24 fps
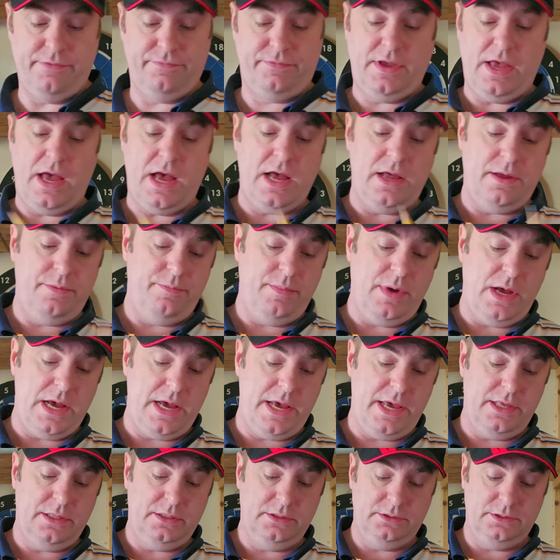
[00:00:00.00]
I've got
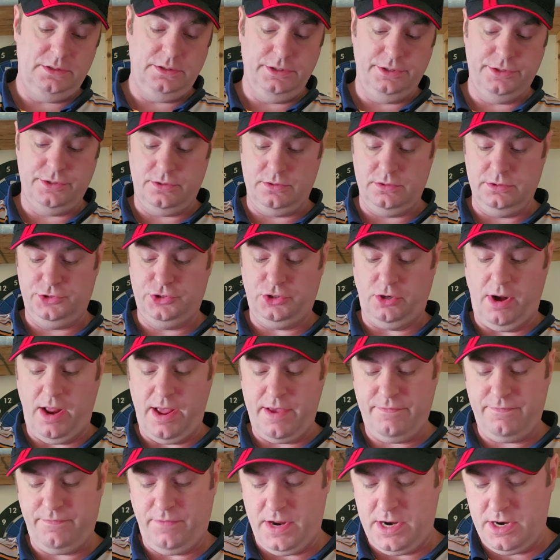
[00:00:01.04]
my little
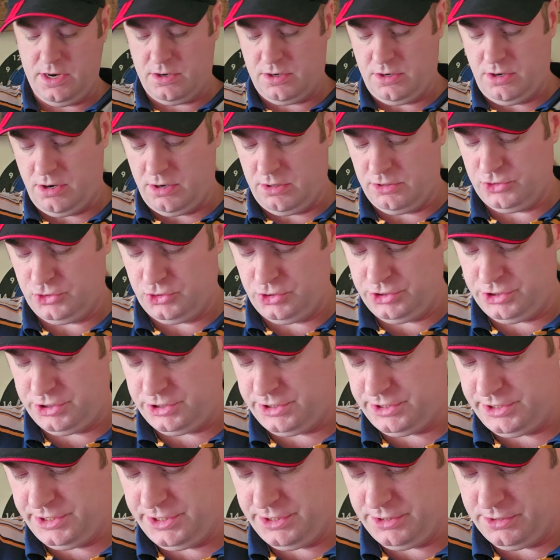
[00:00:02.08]
dry fire cartridge in
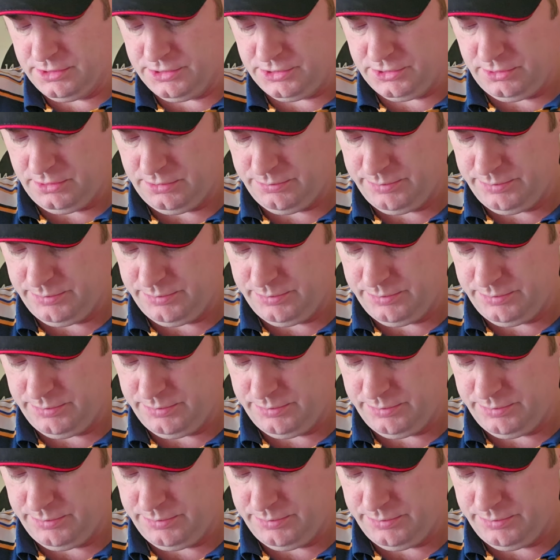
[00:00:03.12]
here, so